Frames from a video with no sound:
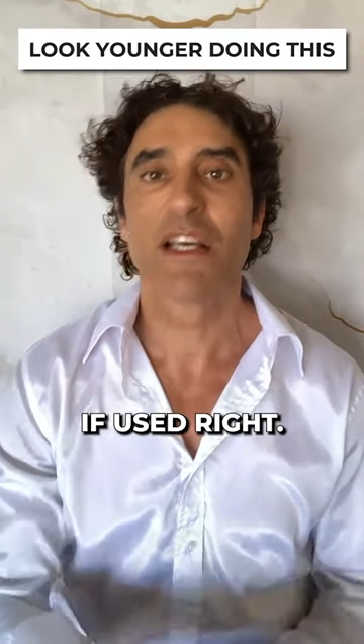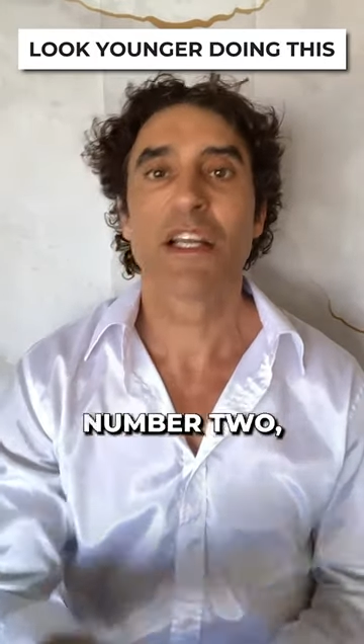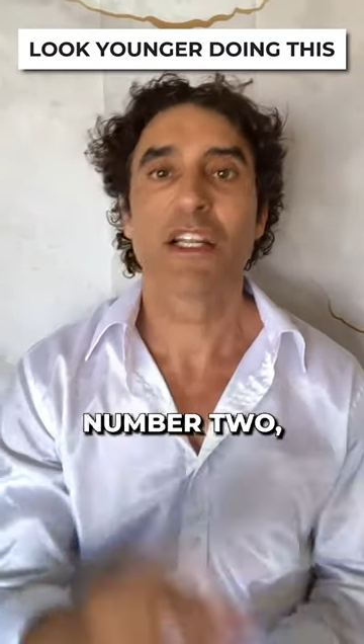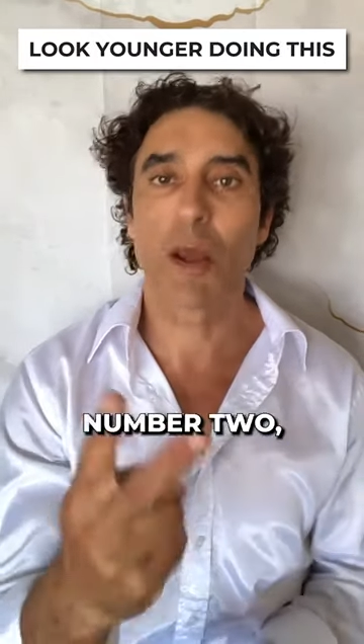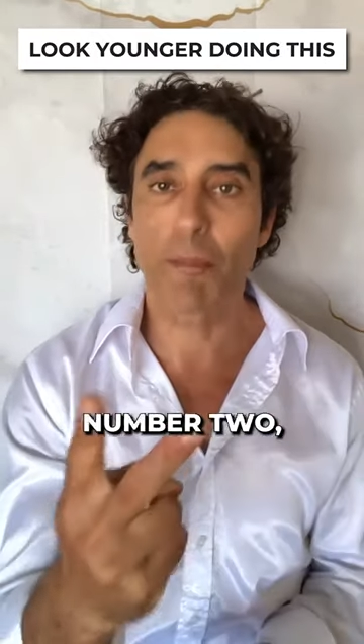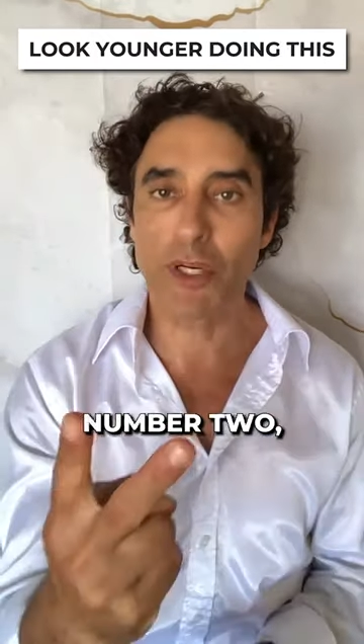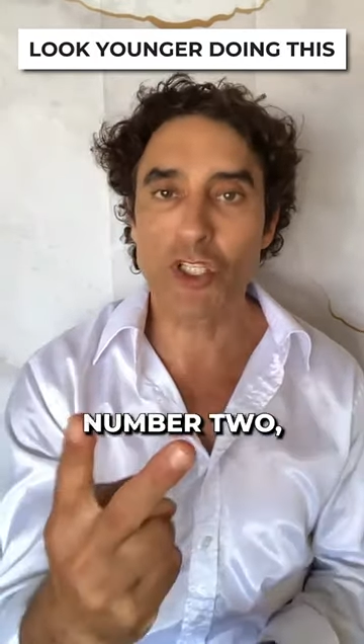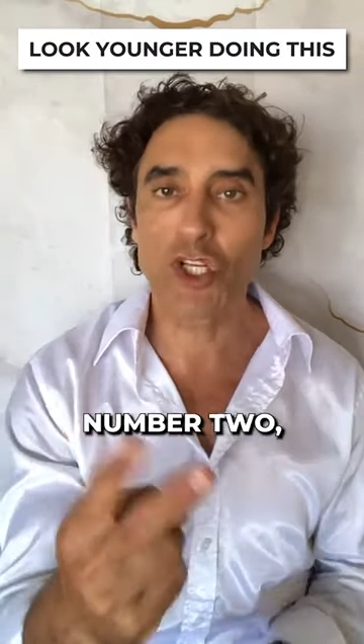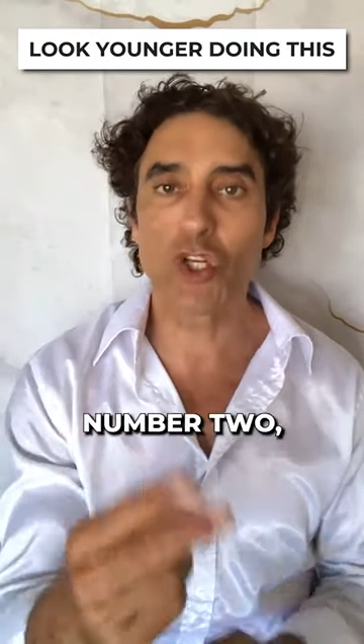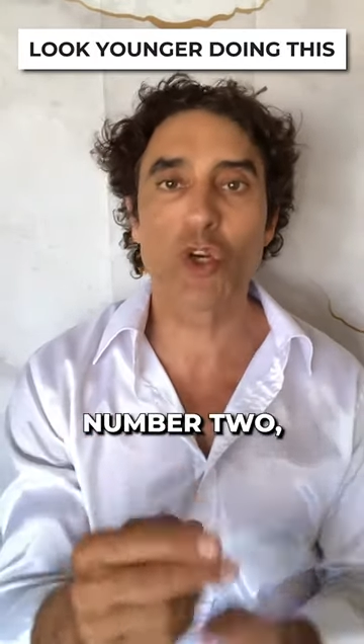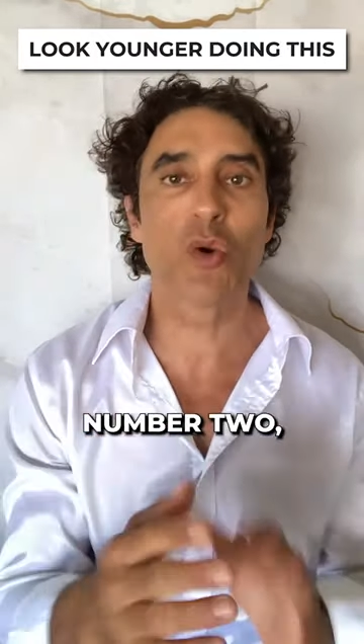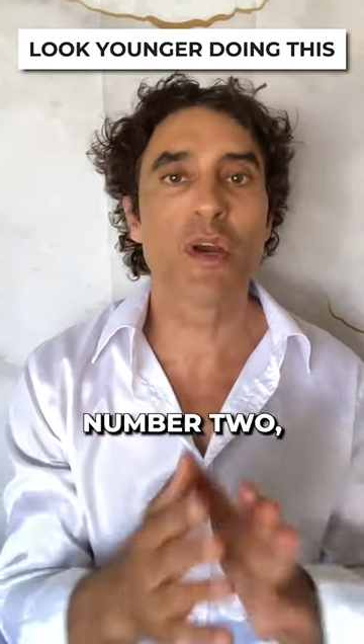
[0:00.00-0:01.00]
Number
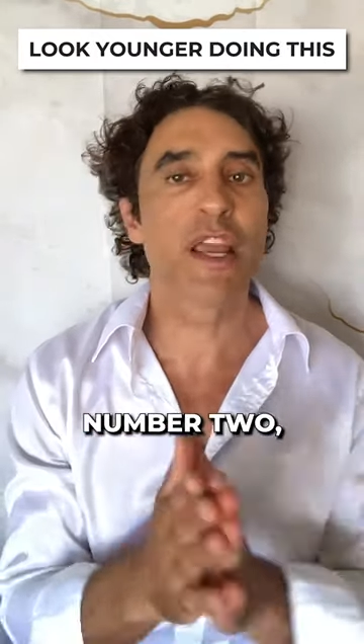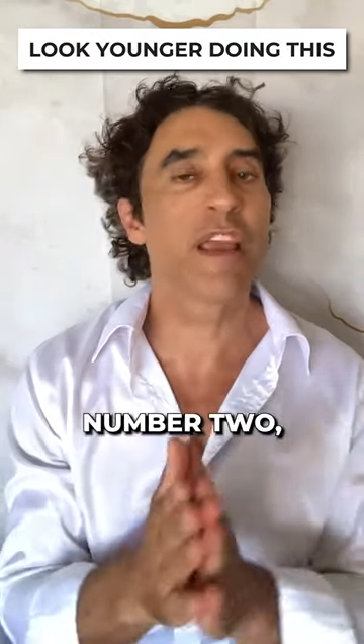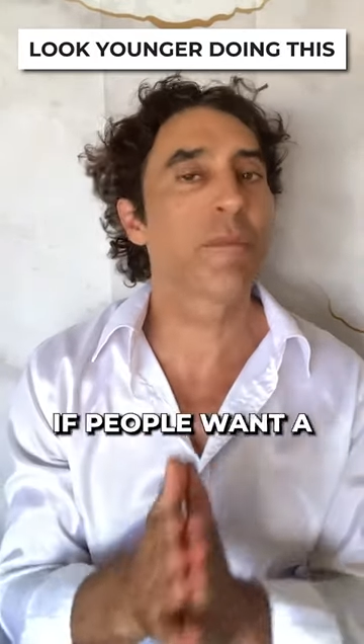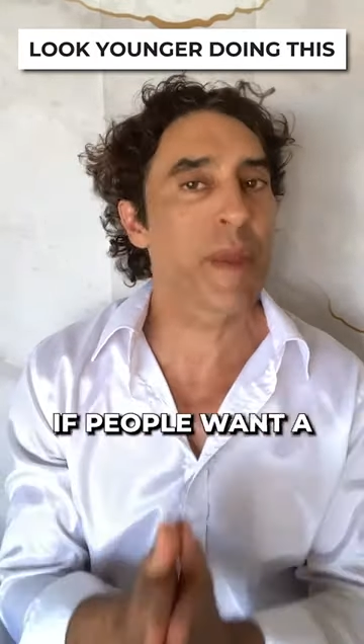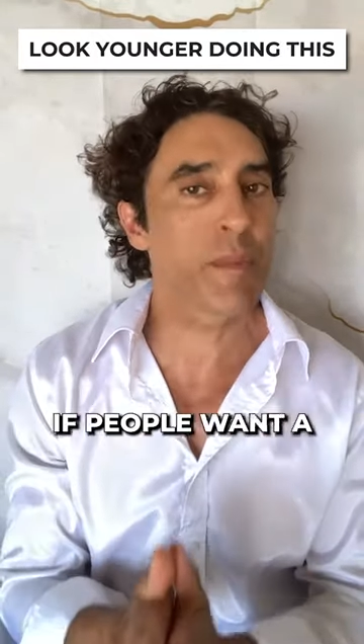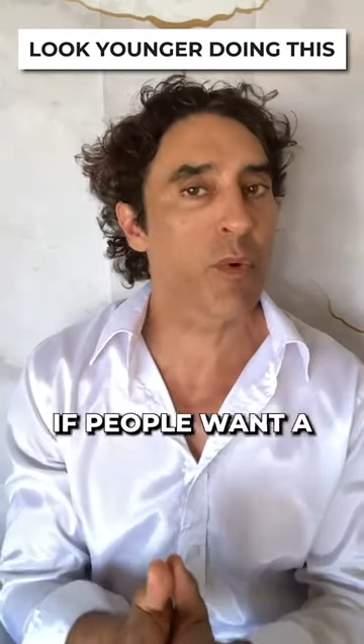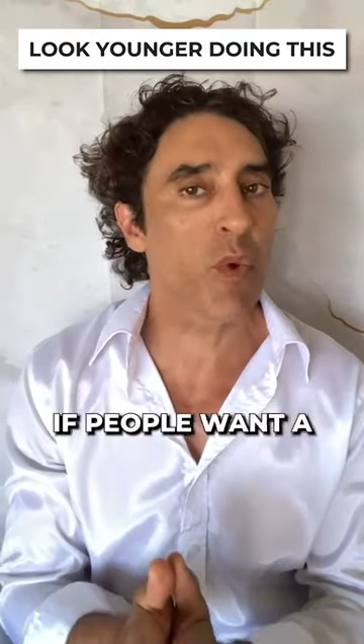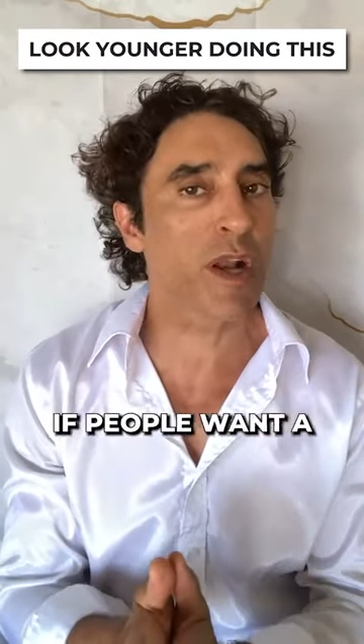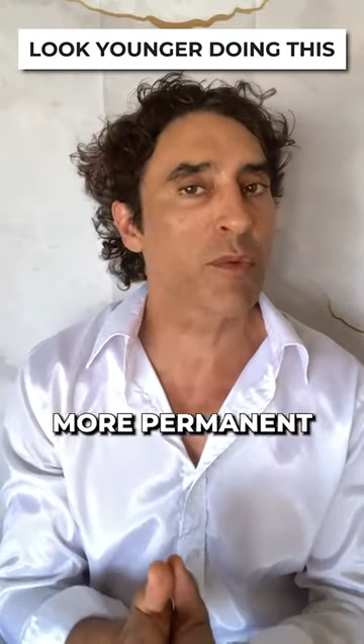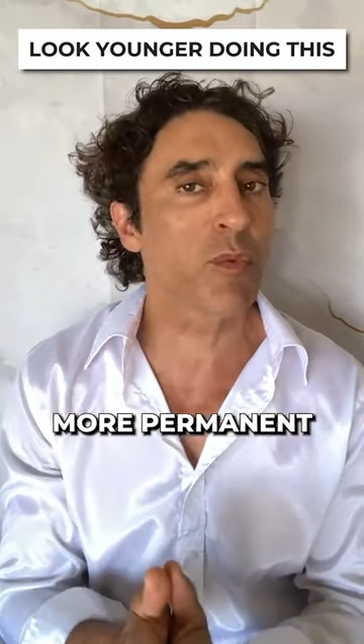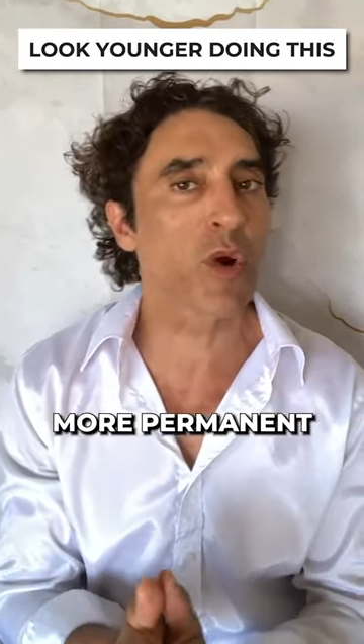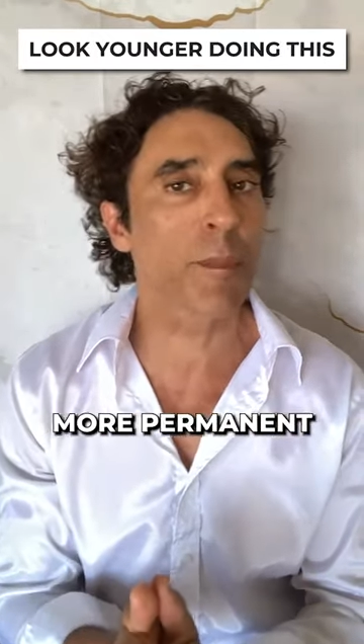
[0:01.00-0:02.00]
two, if people want
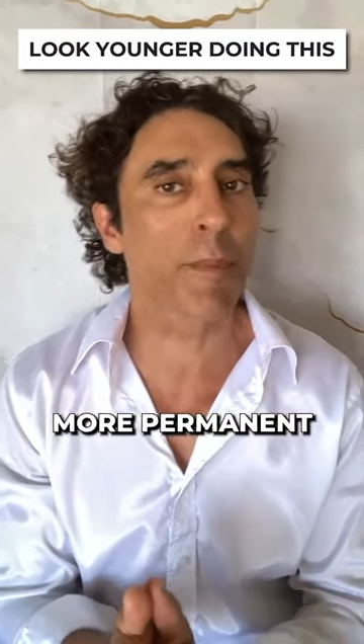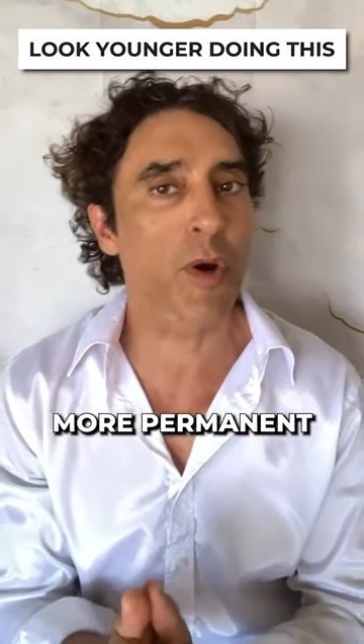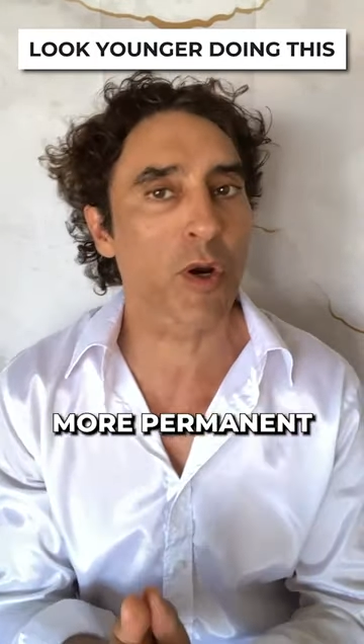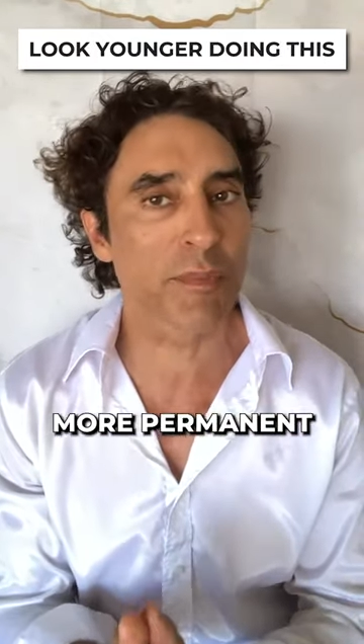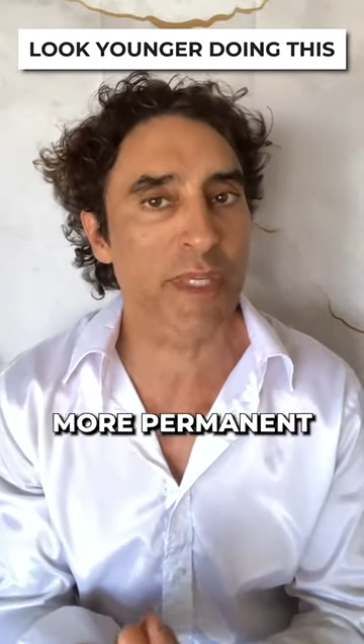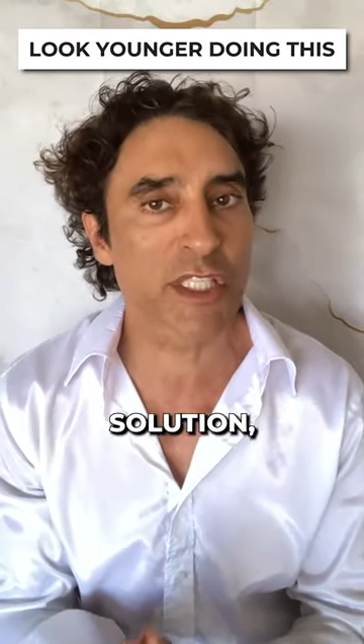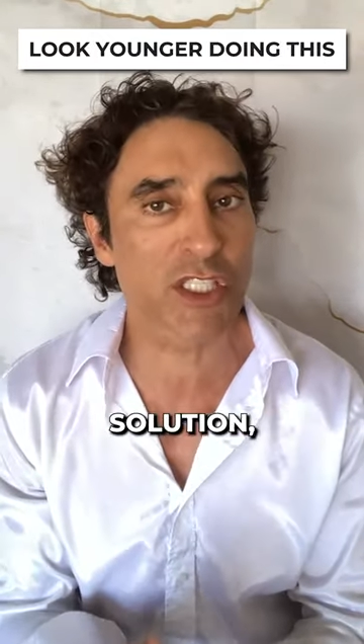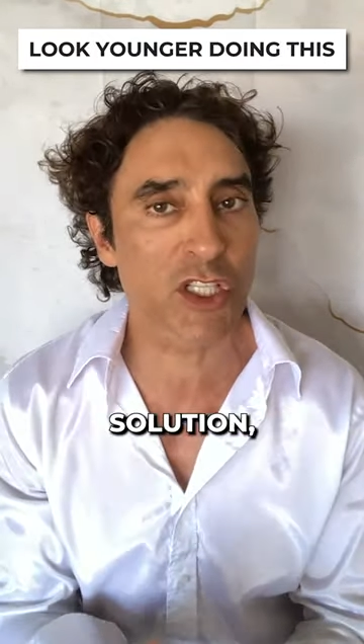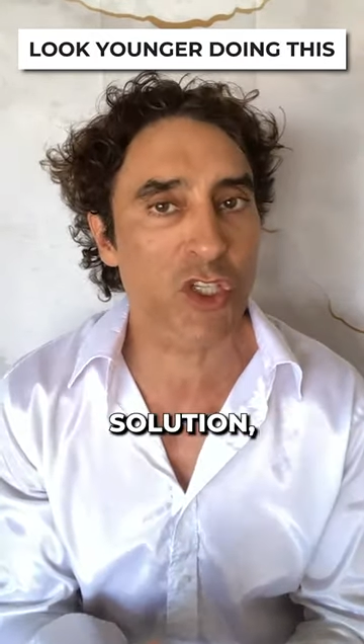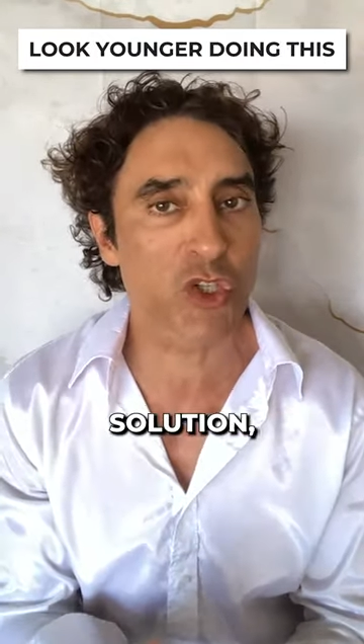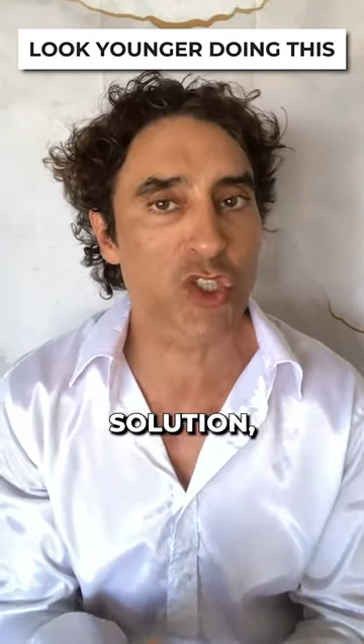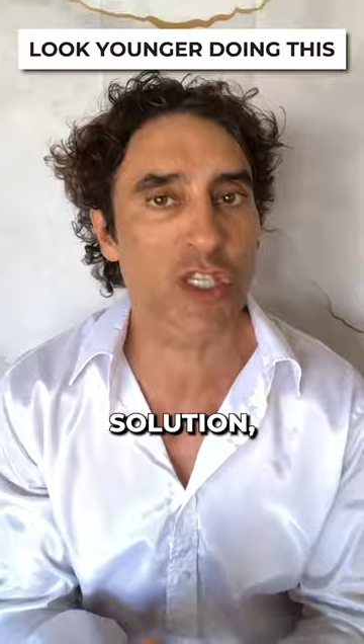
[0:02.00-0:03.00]
a more permanent
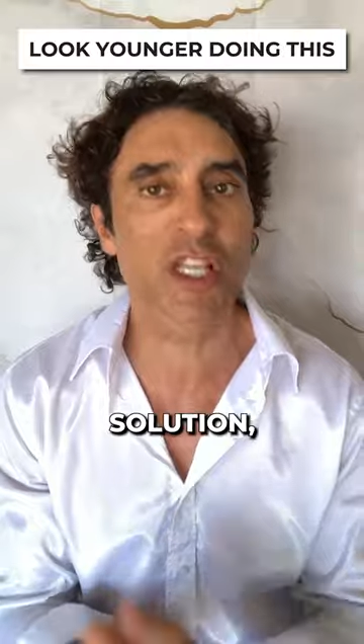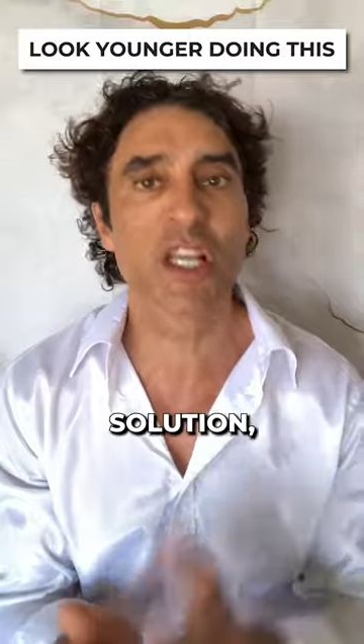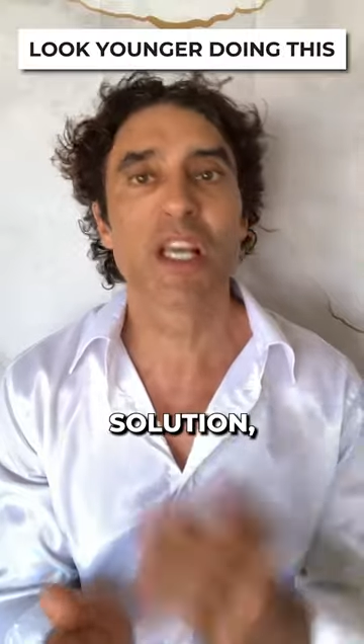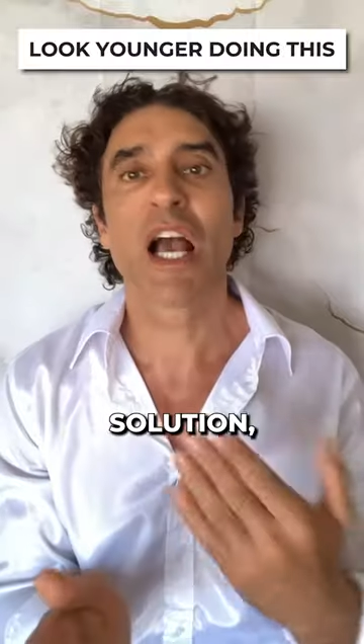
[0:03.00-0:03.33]
solution,